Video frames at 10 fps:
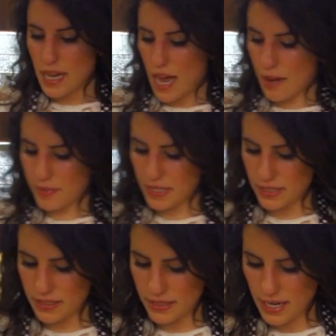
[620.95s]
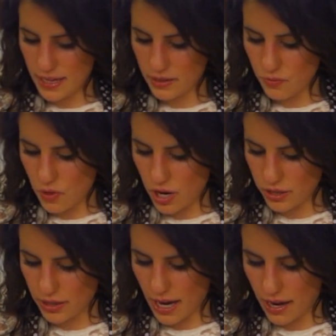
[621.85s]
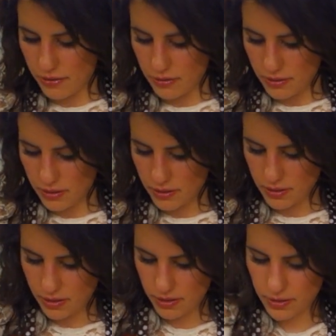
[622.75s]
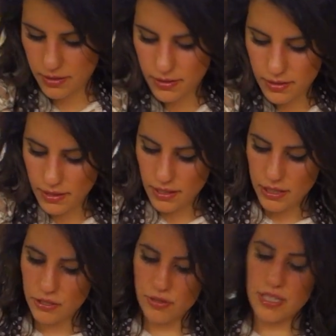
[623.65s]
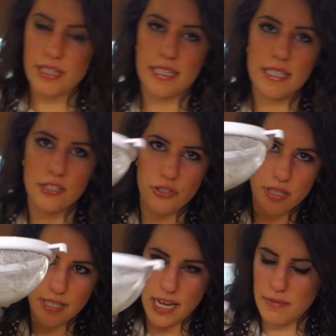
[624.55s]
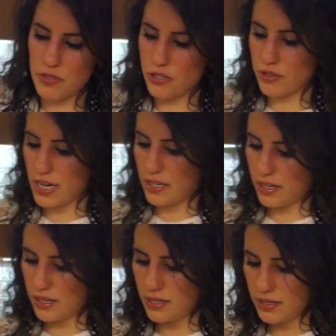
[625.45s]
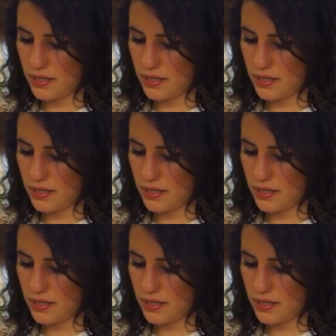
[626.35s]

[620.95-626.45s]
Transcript: I'm going to take the water out using this just same strainer.